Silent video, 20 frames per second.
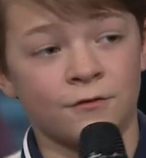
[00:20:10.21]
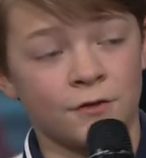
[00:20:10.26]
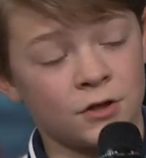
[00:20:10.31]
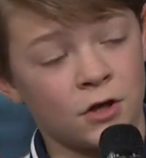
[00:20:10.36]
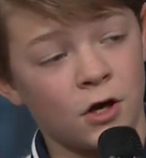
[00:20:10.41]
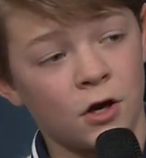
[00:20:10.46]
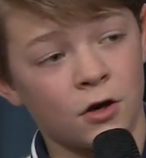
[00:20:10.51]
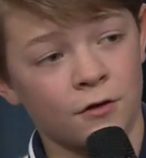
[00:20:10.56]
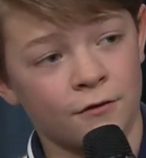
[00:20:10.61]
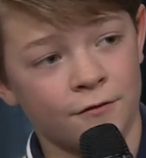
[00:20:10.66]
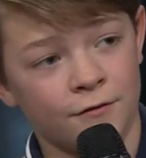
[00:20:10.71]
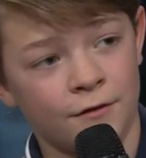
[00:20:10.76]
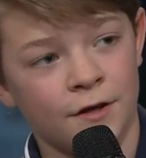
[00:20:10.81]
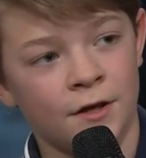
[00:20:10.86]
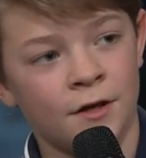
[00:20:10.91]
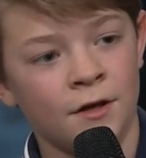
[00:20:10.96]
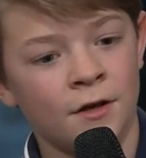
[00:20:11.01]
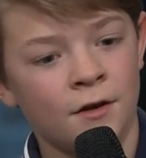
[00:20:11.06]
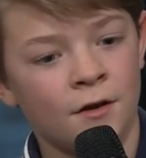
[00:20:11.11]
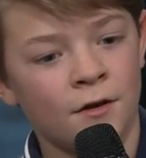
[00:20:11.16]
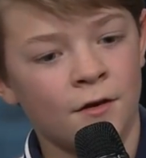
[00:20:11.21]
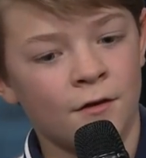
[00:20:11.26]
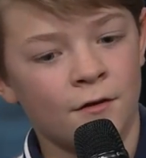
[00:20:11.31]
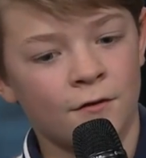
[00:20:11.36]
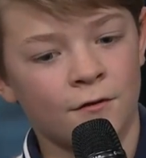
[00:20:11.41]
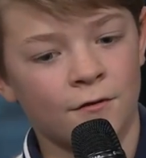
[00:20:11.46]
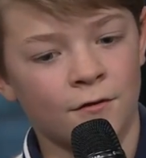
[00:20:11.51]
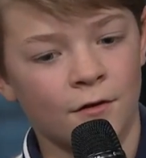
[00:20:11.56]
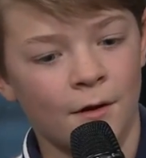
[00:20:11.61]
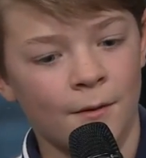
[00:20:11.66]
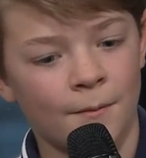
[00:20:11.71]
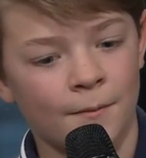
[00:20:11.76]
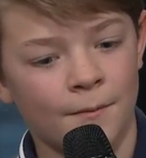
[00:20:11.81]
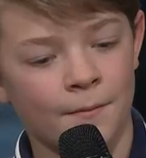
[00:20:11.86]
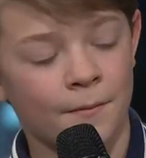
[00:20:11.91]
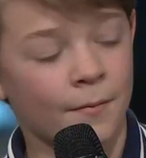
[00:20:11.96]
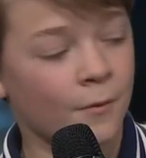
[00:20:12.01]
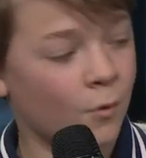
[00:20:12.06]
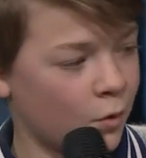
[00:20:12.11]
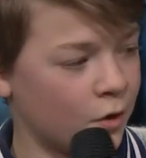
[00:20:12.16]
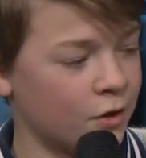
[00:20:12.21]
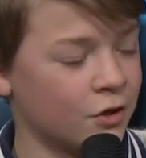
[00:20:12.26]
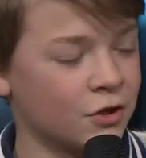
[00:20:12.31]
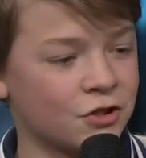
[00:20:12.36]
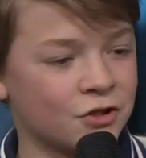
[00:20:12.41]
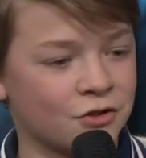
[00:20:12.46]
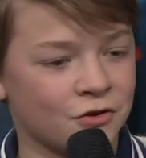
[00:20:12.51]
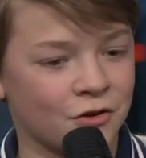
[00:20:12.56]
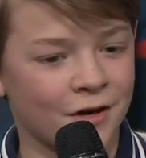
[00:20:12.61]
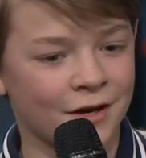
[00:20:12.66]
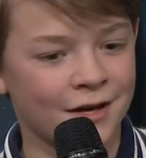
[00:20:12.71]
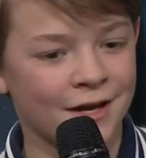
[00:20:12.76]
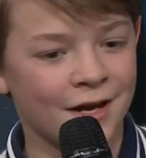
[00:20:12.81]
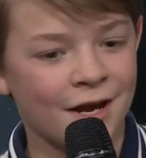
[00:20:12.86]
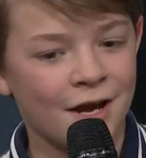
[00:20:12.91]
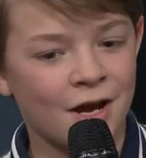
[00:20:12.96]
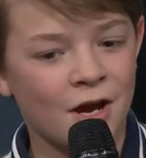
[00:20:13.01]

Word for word: photography from Wonderstruck